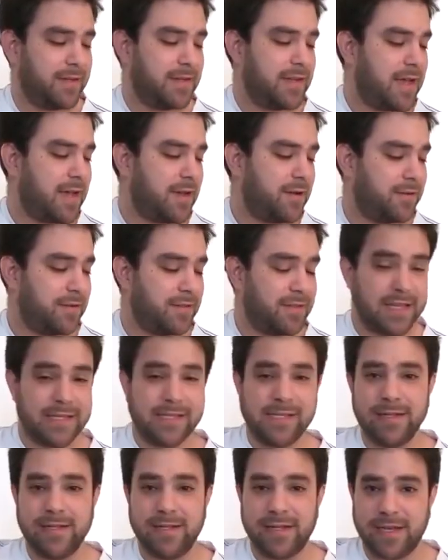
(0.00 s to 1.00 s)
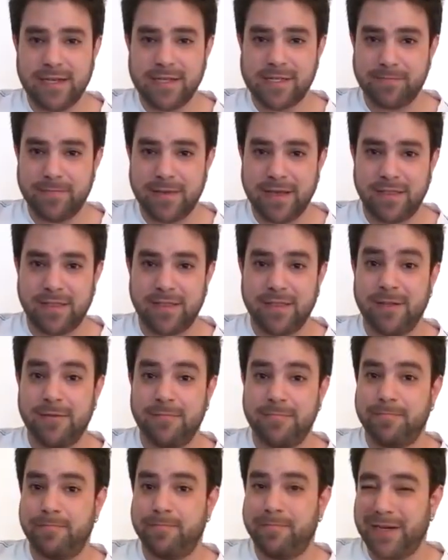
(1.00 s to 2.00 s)
Now, that's a nice
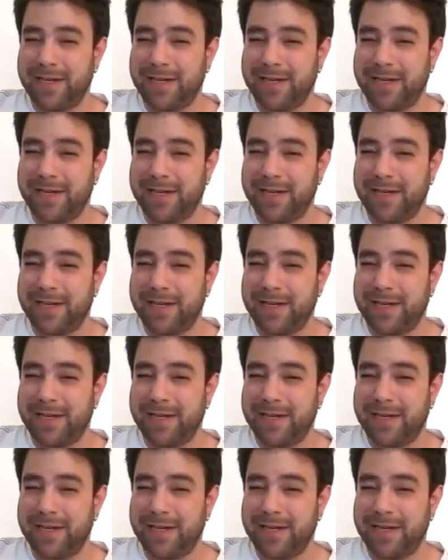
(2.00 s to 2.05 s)
method,